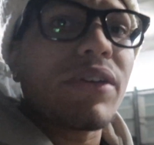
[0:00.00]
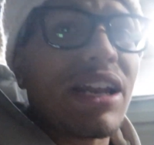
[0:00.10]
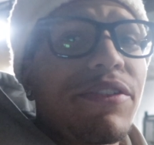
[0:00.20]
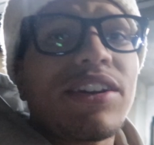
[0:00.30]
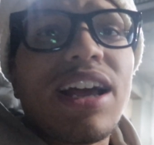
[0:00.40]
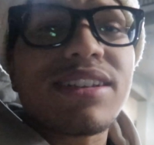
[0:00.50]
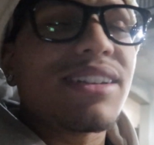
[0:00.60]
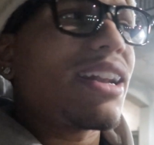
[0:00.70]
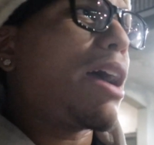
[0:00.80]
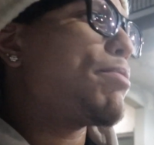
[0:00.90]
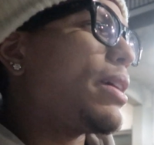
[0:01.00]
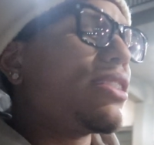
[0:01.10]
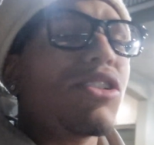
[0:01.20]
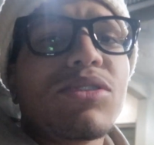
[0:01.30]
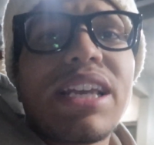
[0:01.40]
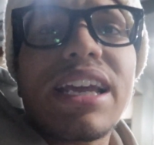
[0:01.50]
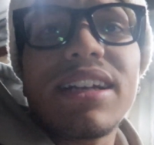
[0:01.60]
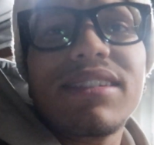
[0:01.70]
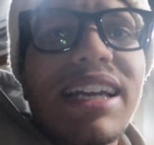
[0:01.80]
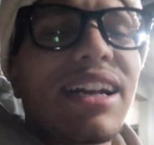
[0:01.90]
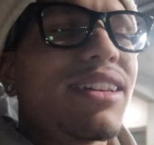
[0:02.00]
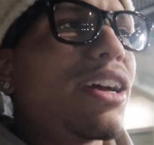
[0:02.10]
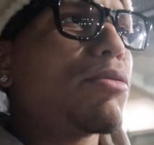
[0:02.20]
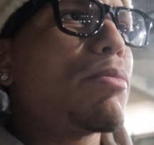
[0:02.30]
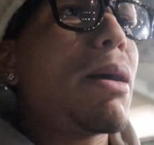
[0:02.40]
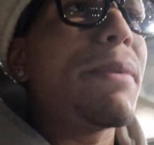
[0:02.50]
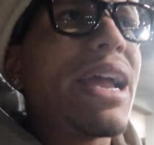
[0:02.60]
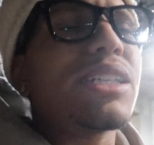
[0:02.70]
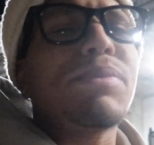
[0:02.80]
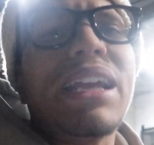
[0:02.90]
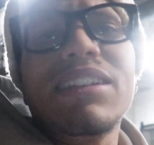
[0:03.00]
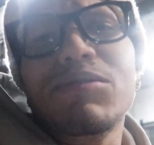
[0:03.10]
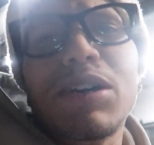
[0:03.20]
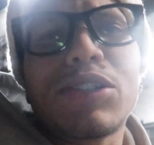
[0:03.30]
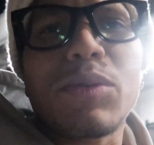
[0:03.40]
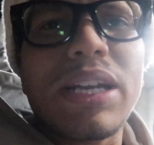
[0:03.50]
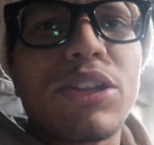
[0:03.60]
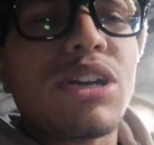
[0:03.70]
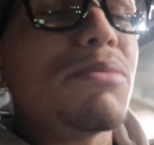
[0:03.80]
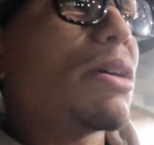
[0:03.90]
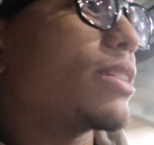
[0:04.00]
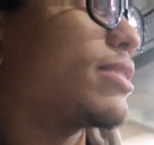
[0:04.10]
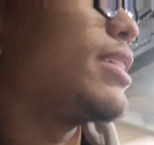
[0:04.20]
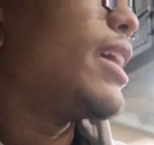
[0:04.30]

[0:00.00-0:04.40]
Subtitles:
And if it doesn't, I'll probably just go get it done with my man's. Paid, what, 20, 30 bucks.